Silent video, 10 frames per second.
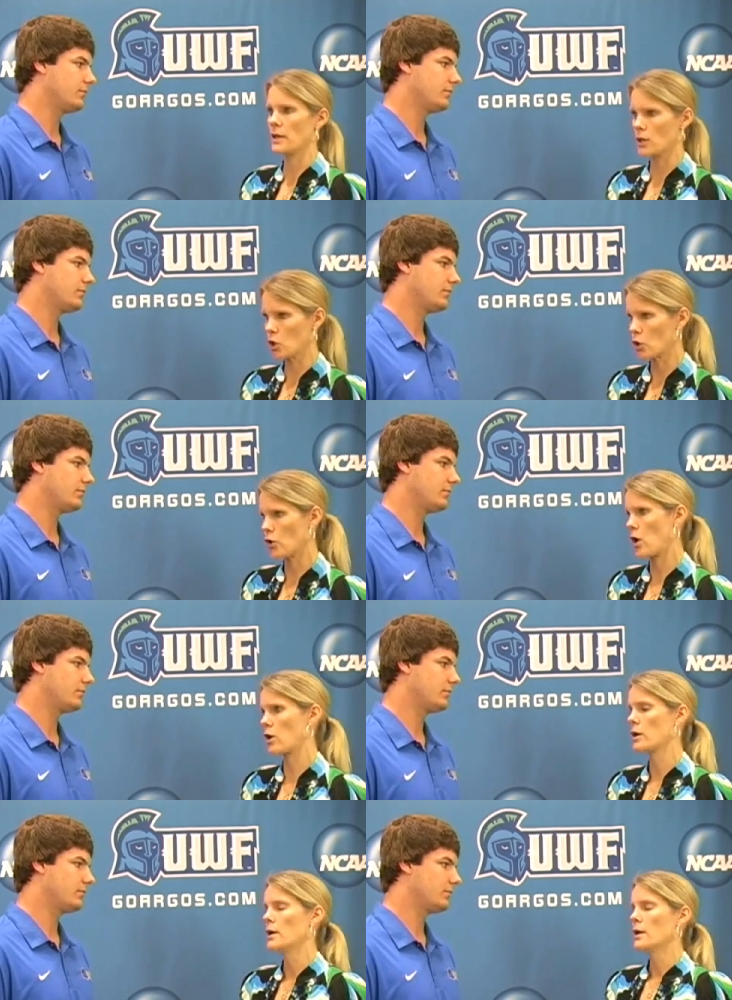Speaker 1: and learn
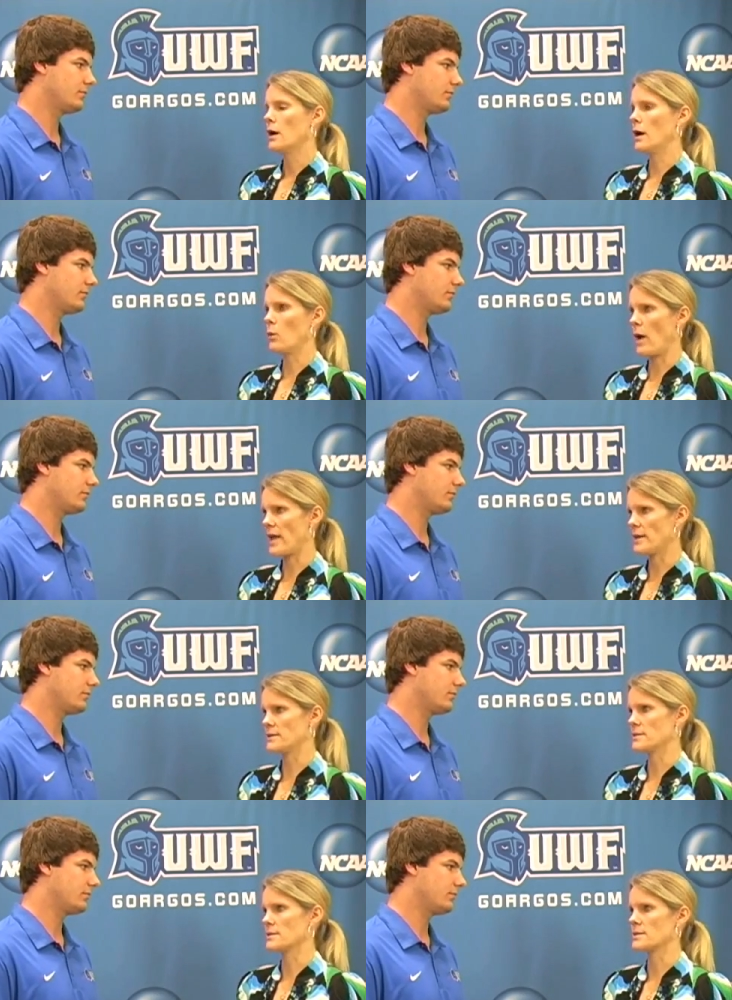our uh,
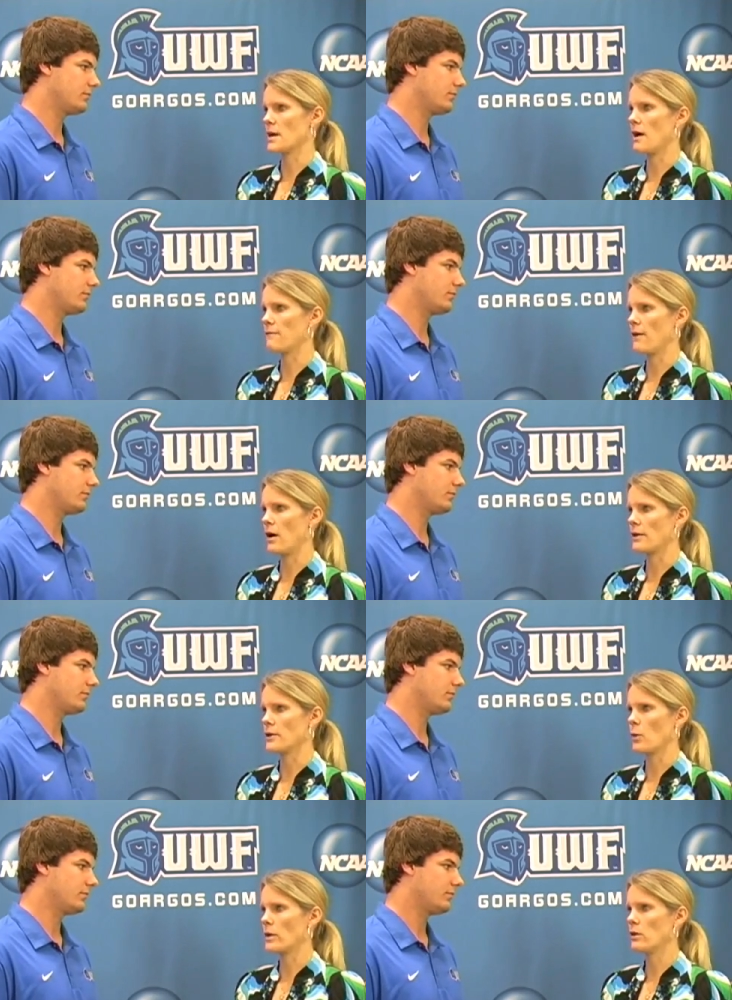ways and stuff, uh,
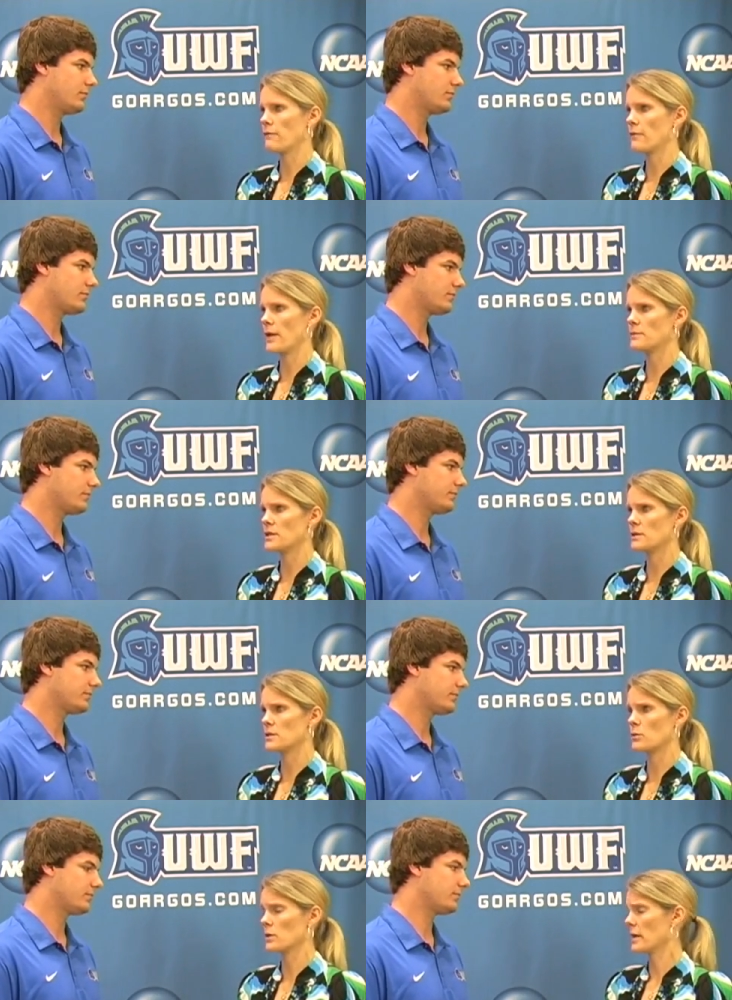you know, we look for them to,
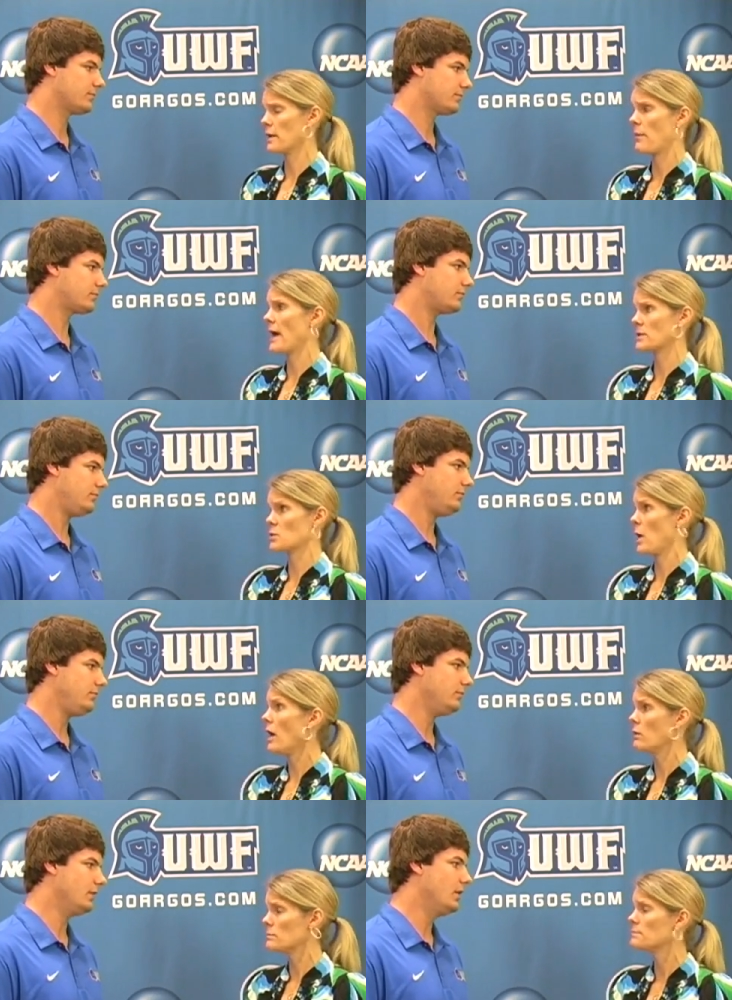to really impact as
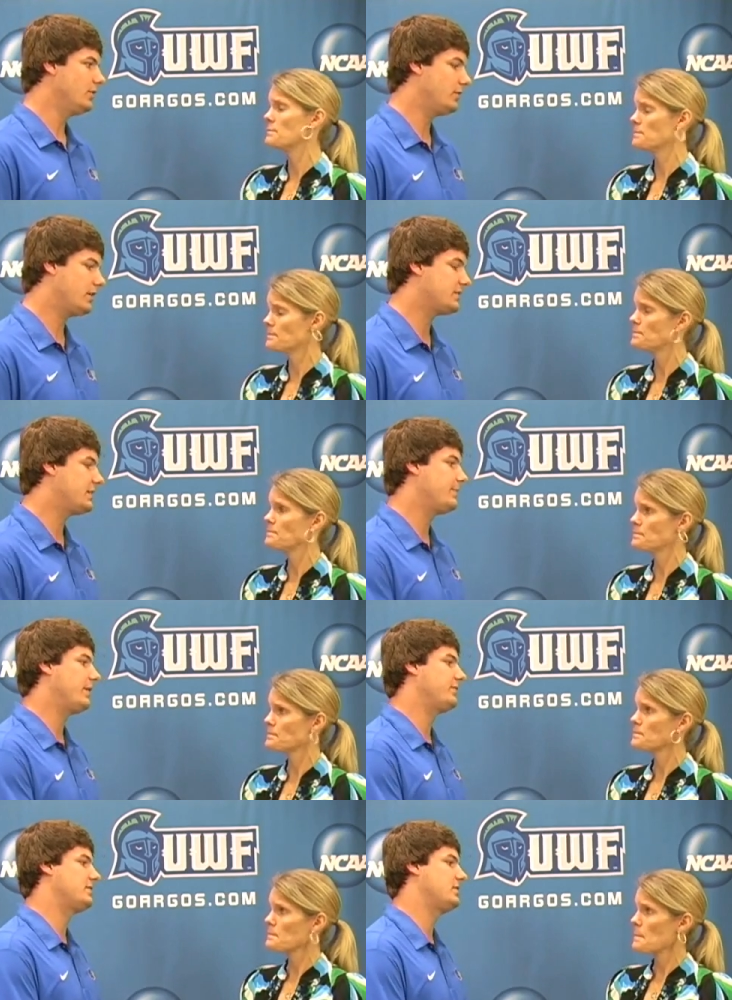well.
Speaker 2: You guys tip
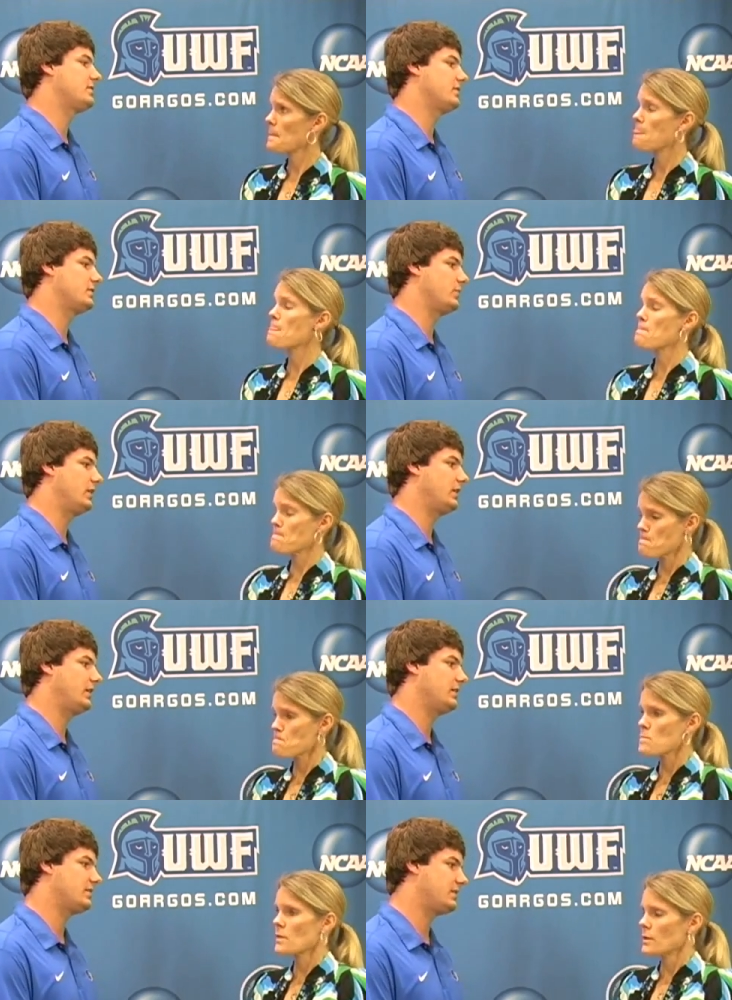off the season this weekend
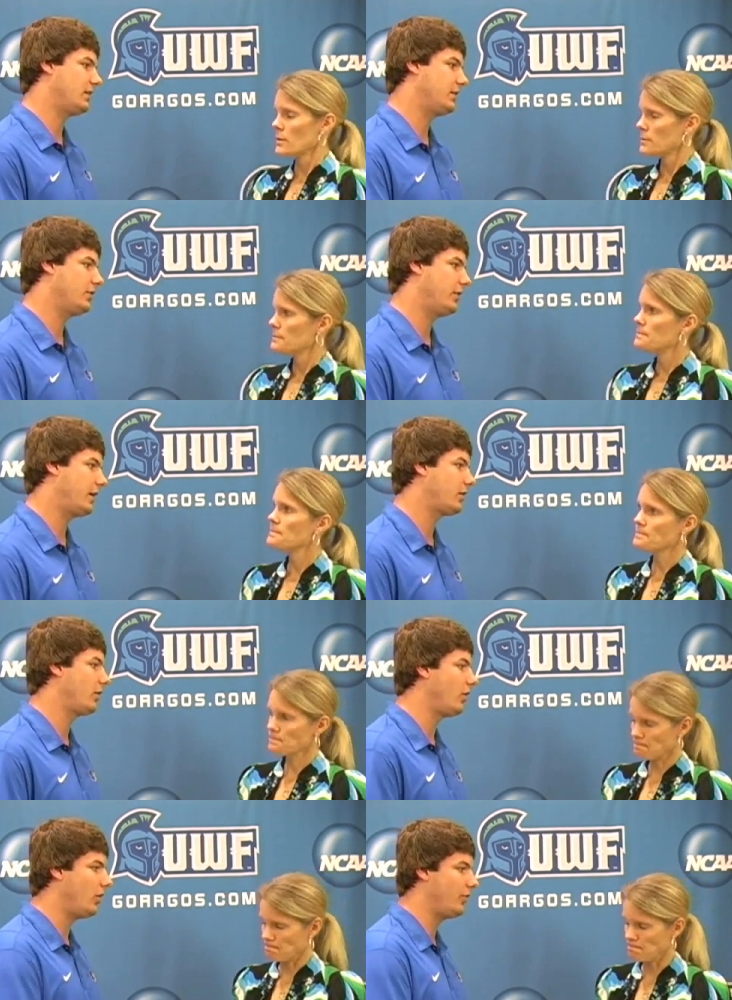against St. Leon
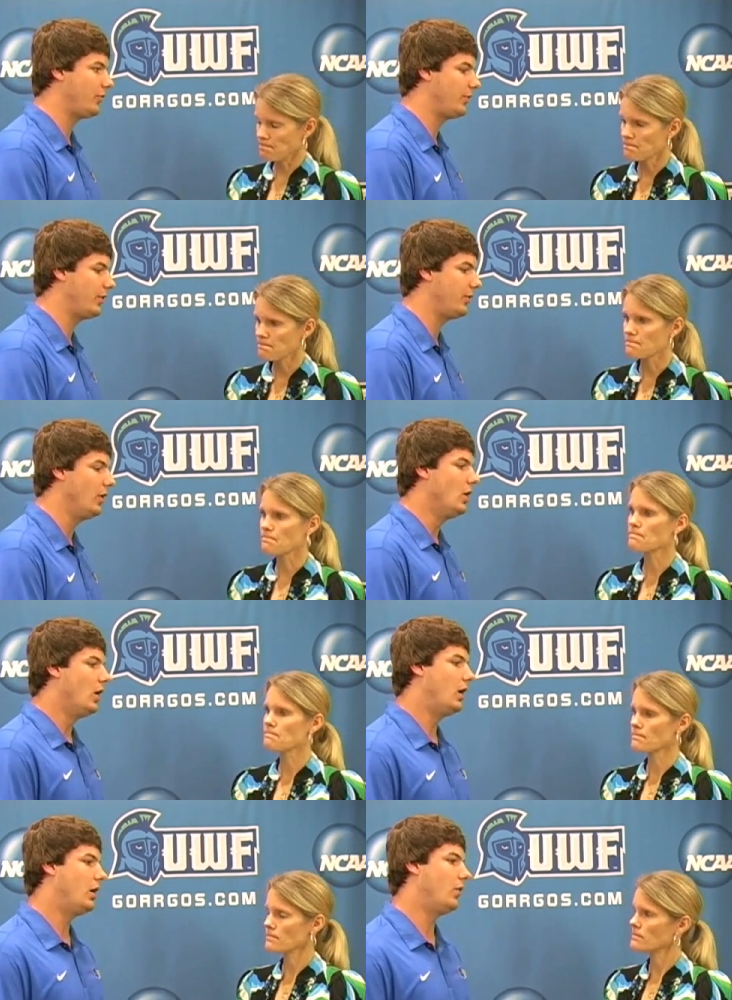Eckerd mm -hmm. on the road.
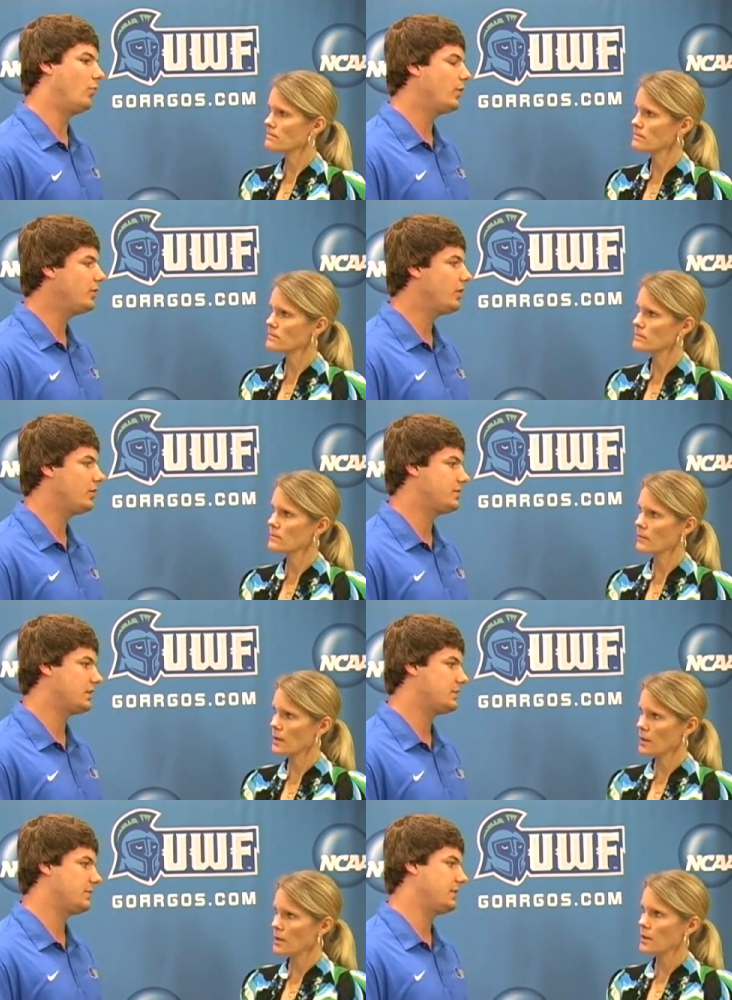Uh, uh, what are y'all's
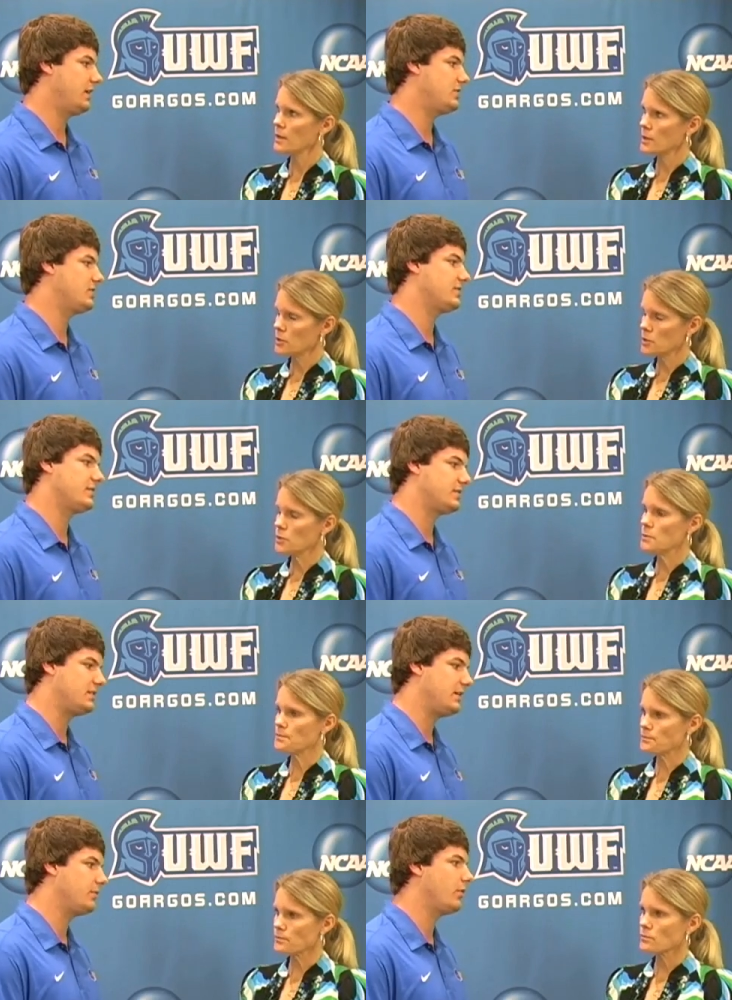expectations as a team